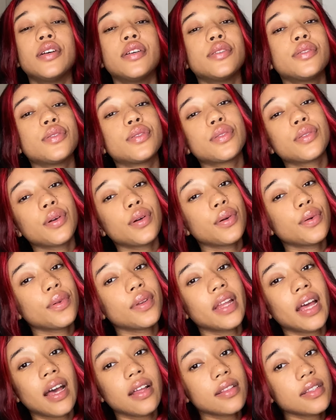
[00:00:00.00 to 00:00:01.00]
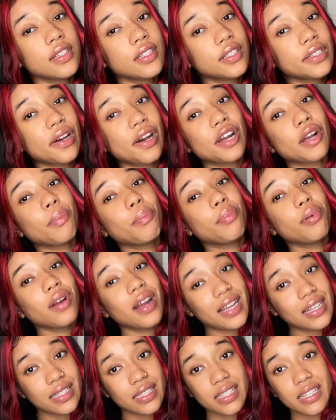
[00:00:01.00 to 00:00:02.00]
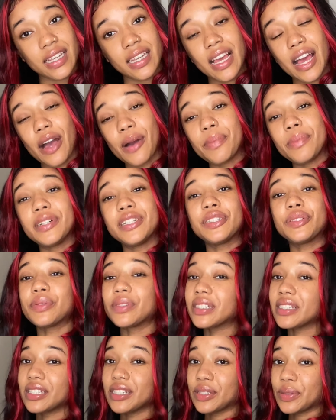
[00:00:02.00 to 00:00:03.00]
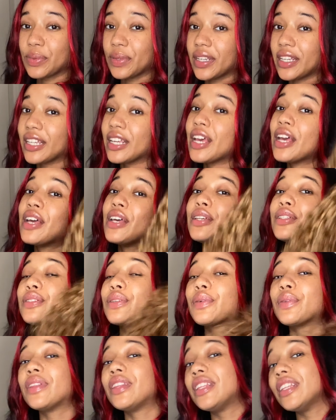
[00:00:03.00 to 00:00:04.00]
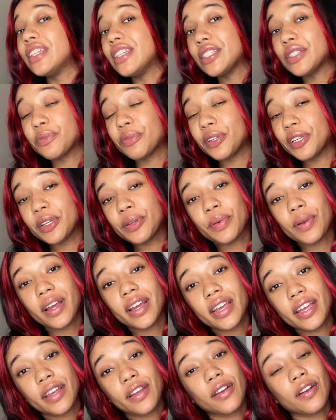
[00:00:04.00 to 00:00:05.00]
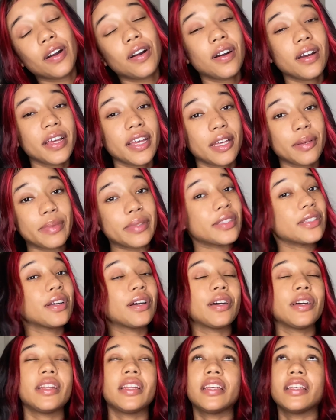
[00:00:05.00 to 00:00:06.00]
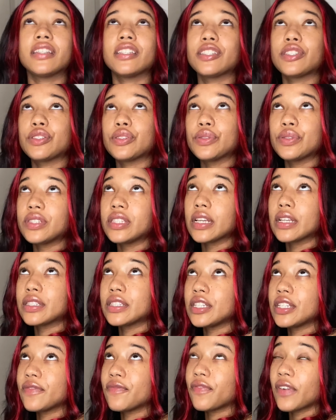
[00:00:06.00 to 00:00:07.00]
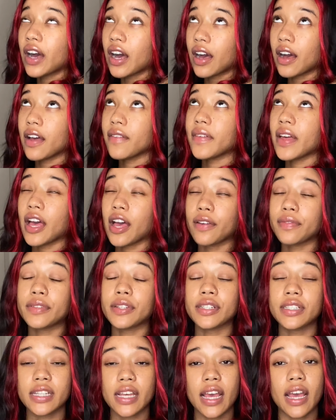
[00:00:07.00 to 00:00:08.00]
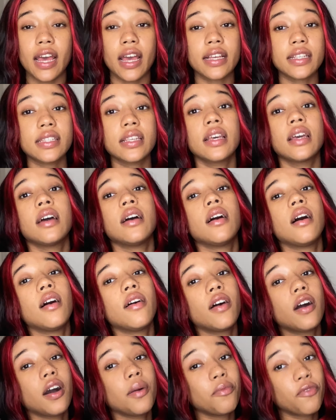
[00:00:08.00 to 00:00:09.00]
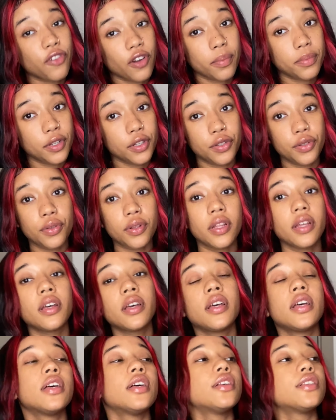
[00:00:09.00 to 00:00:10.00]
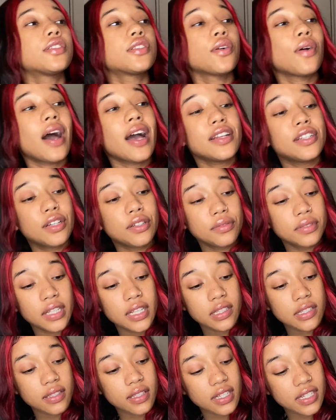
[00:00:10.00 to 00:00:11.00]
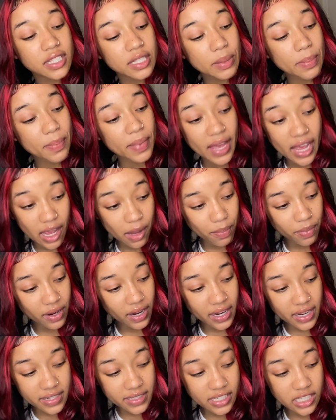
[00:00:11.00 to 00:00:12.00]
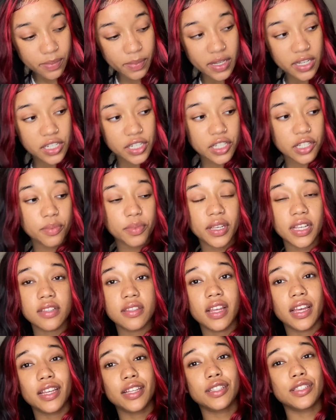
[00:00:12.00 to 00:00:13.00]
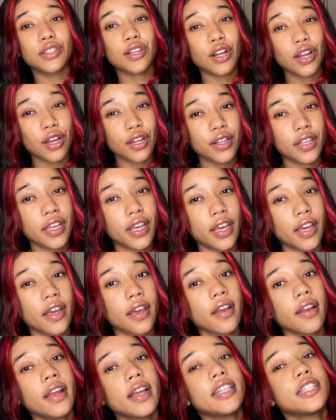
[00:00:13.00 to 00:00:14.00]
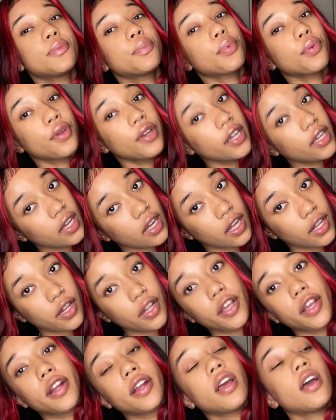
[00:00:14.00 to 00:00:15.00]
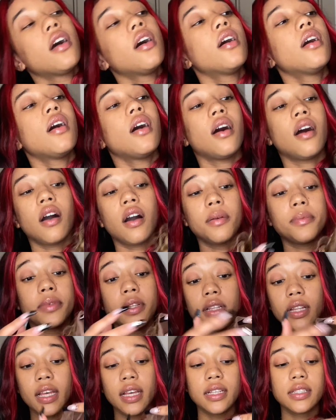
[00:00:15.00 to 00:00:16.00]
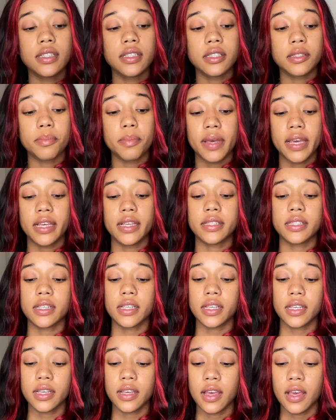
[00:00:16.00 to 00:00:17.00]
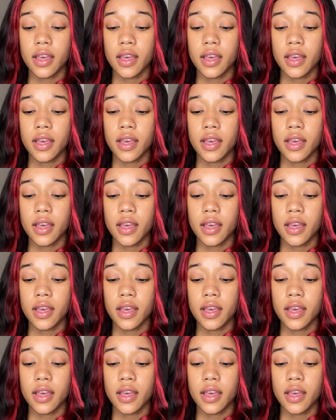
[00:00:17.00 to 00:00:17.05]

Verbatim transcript: So now let's talk pricing. How much was this wig? So this wig right here on Amazon is 265 after tax um, from Nadula. So I don't think that it's a bad price, especially being that it's curly hair, it's pre-colored, um, the lace is amazing